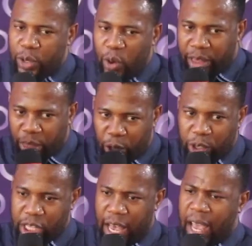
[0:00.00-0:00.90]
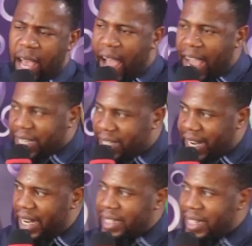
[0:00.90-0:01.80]
your thoughts
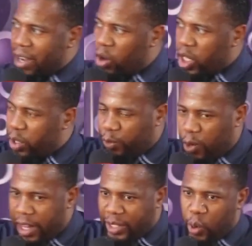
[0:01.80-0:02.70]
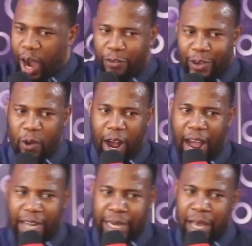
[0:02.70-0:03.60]
against the knowledge of God that you have in your
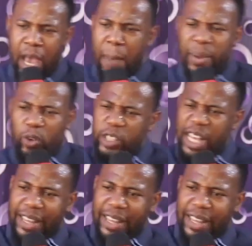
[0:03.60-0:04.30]
heart? Because at